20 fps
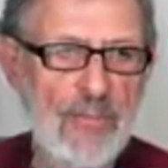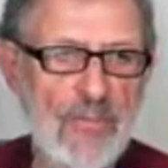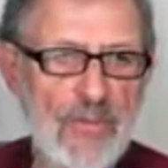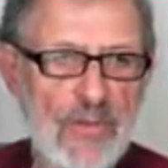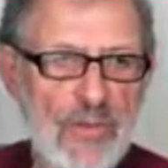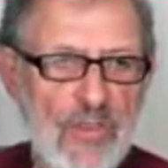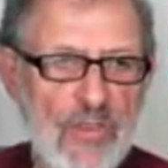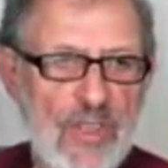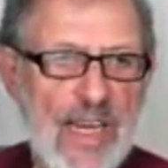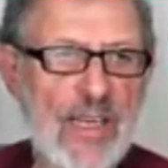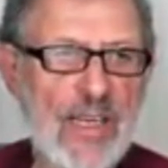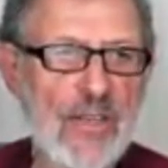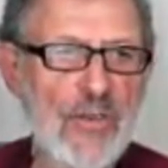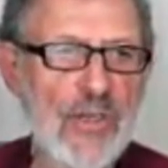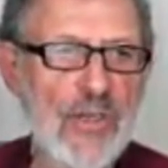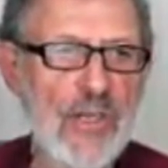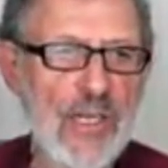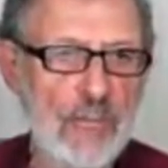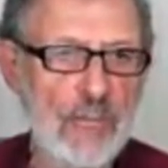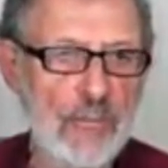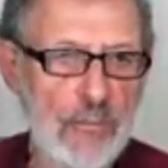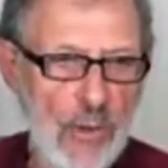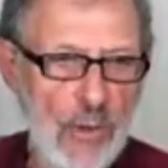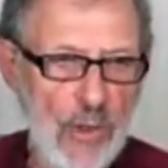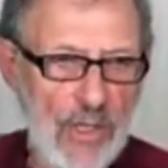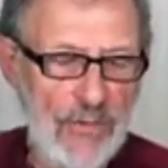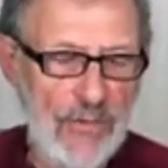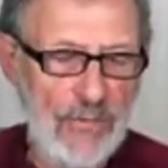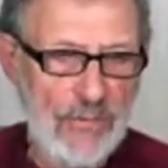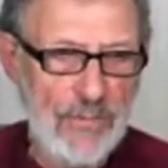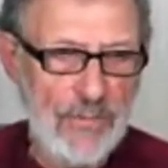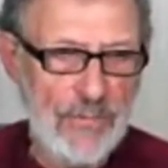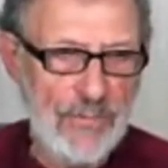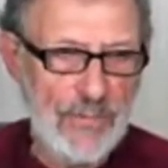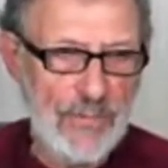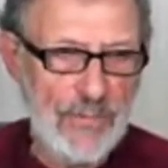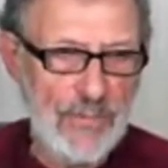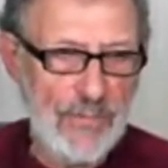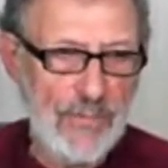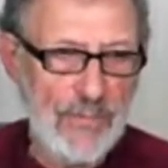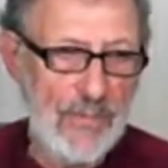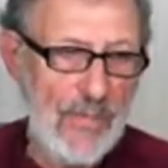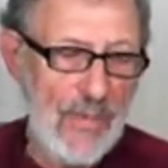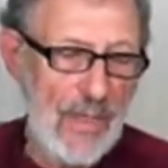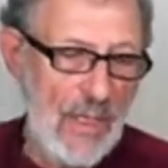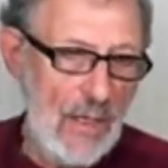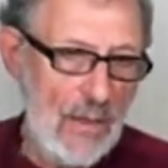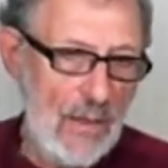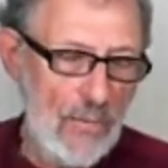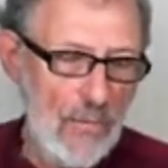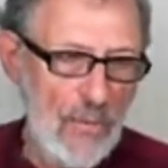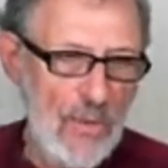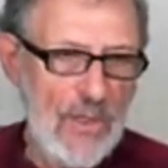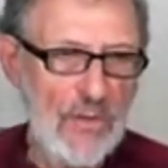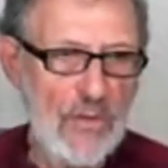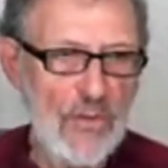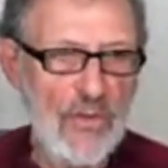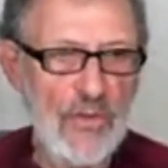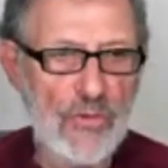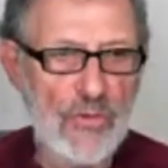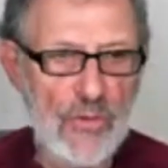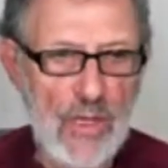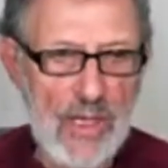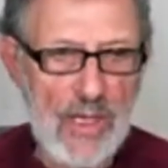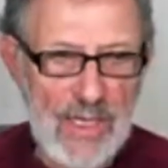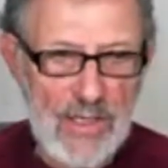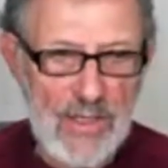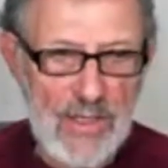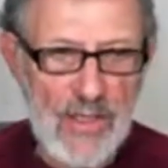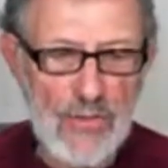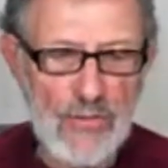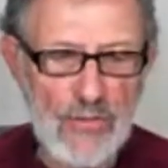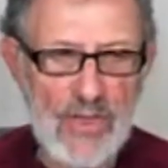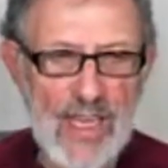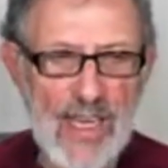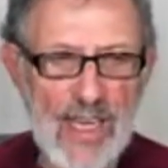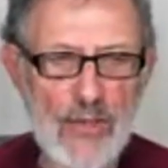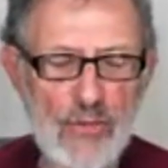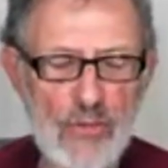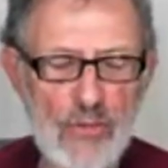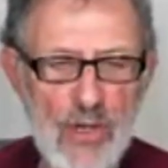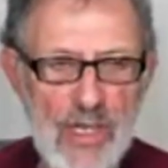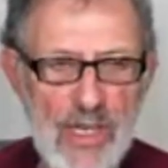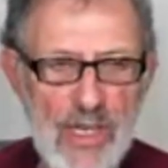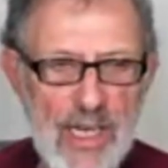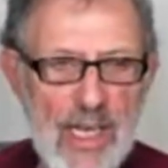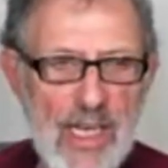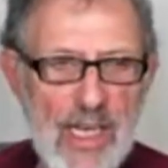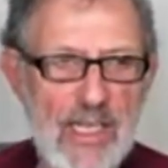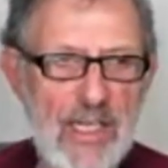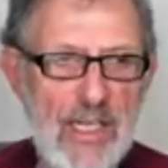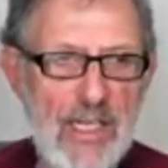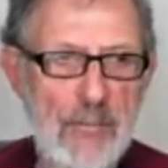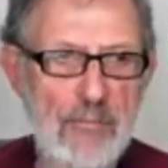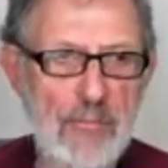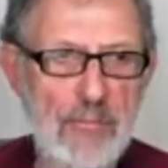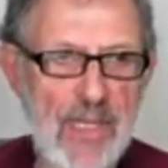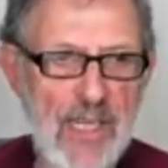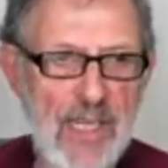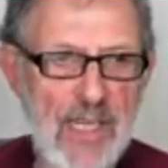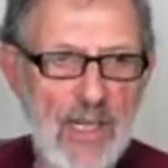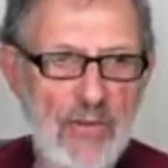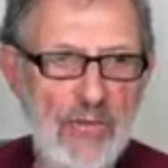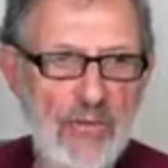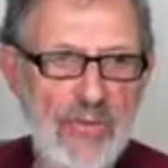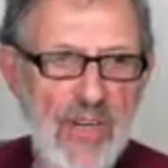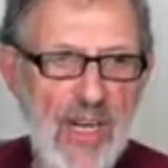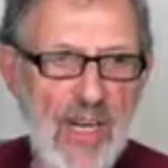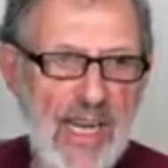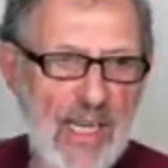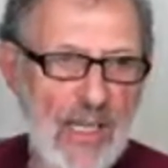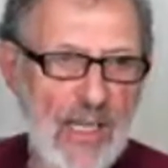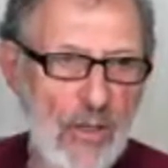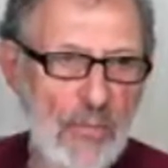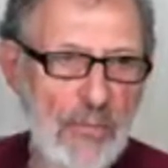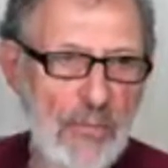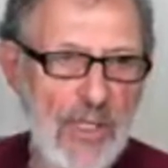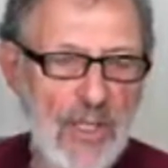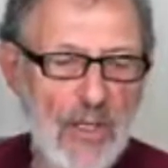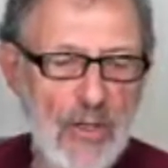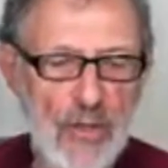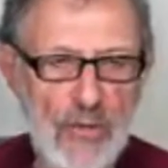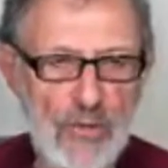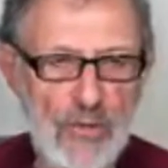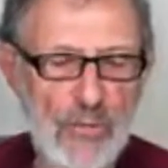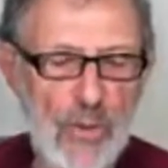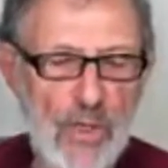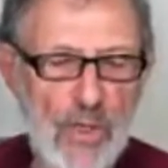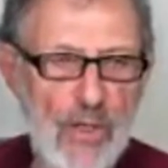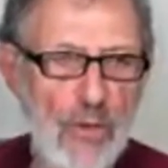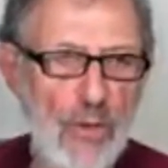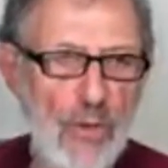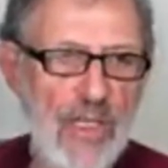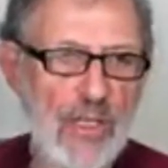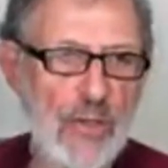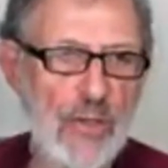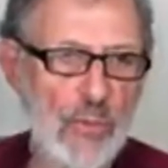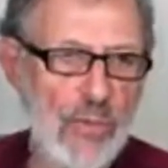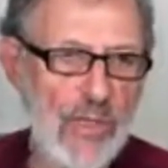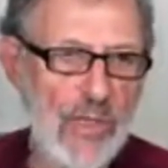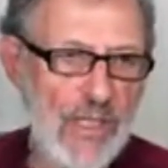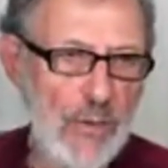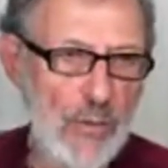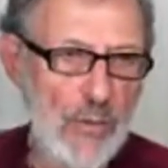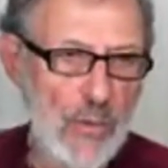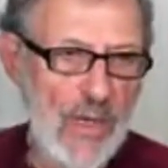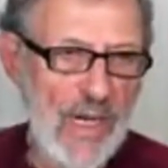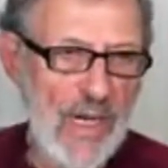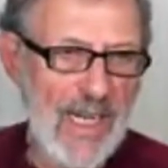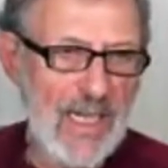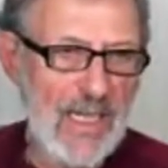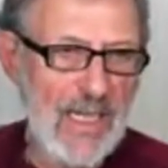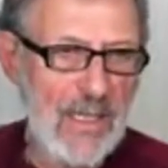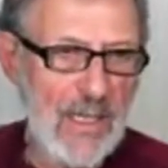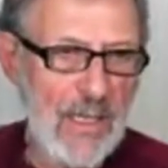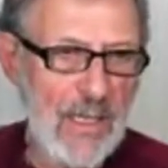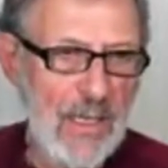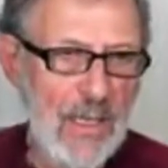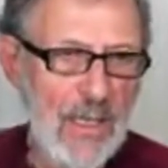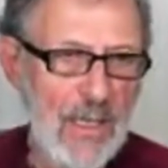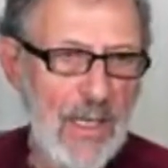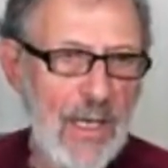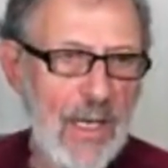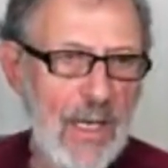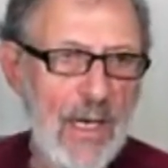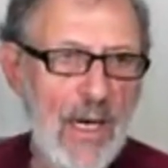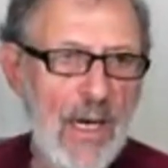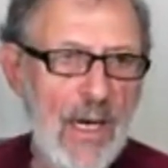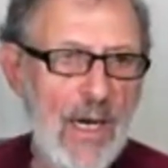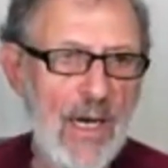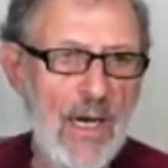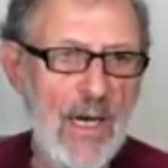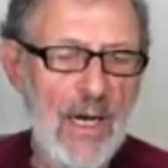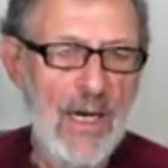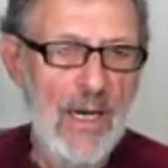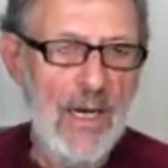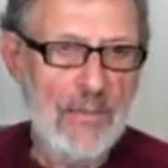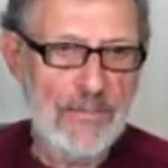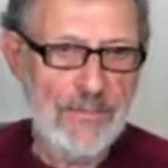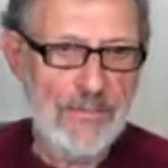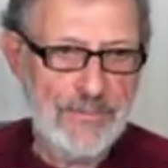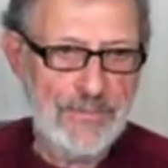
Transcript: standard input, which is in this case going to end up being a file because we're going to redirect, but